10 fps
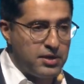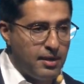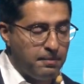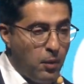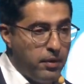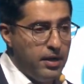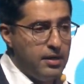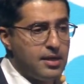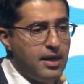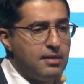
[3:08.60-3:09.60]

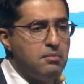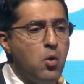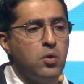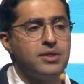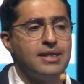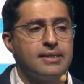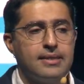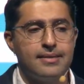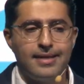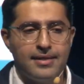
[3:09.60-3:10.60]
employees and more than
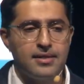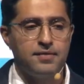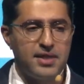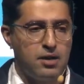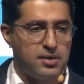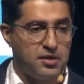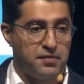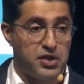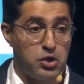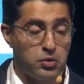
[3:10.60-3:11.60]
tens of thousands
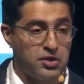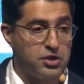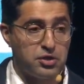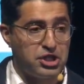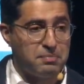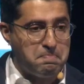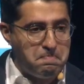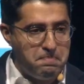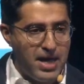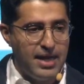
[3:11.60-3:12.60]
of students. So it's a
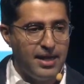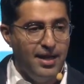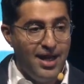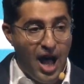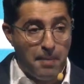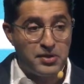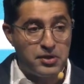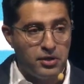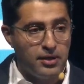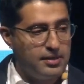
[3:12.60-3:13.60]
big
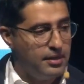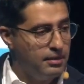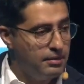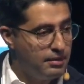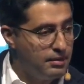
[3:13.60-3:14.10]
opportunity.